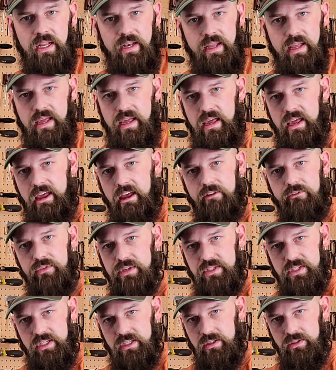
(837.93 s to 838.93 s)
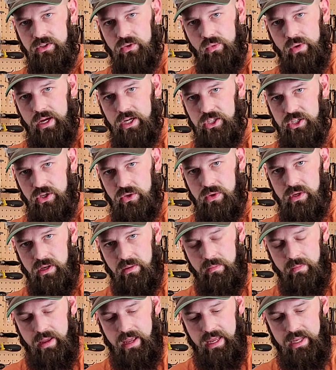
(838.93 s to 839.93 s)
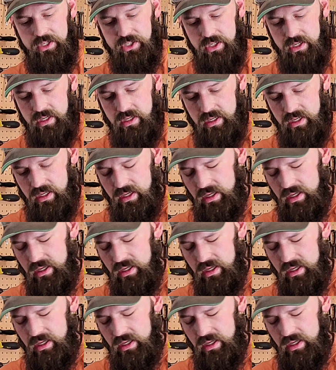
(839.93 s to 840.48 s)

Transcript: in every single direction you can imagine.